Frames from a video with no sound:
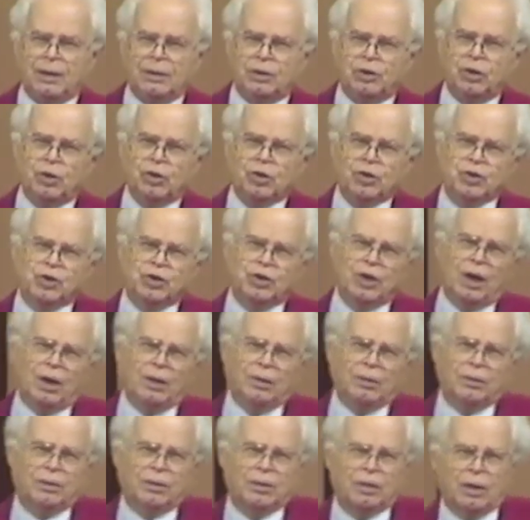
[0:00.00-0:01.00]
Just
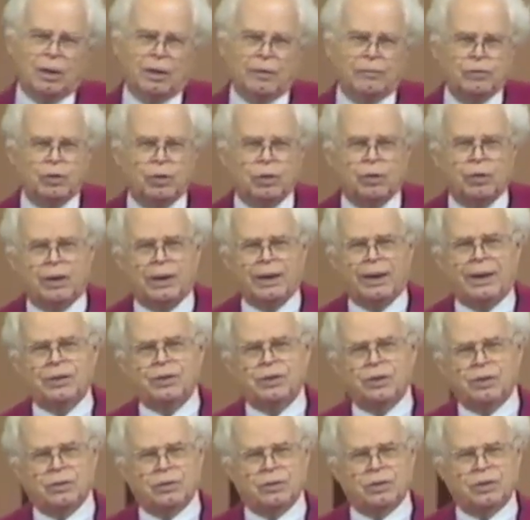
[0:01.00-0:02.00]
south of
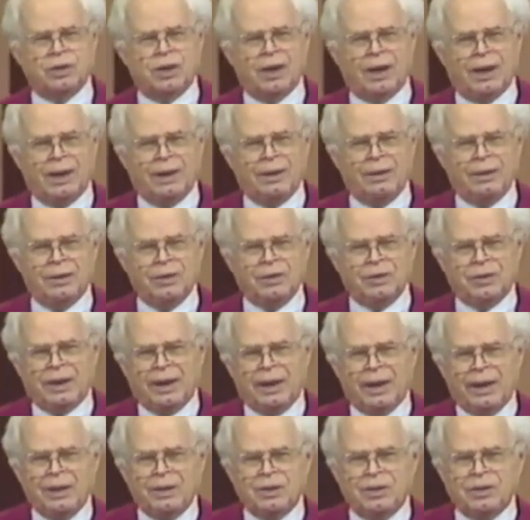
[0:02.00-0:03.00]
Newcastle and Tyne is
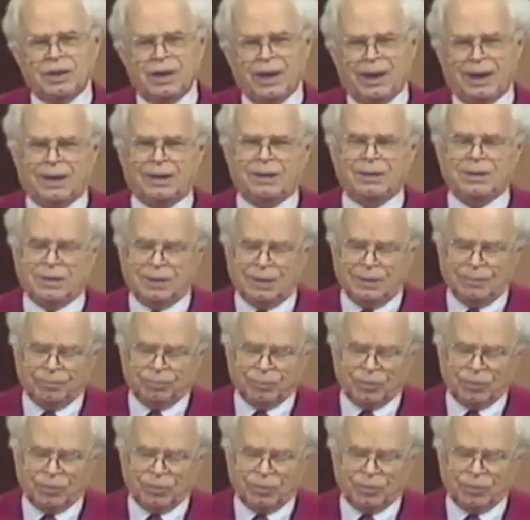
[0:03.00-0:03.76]
Gateshead,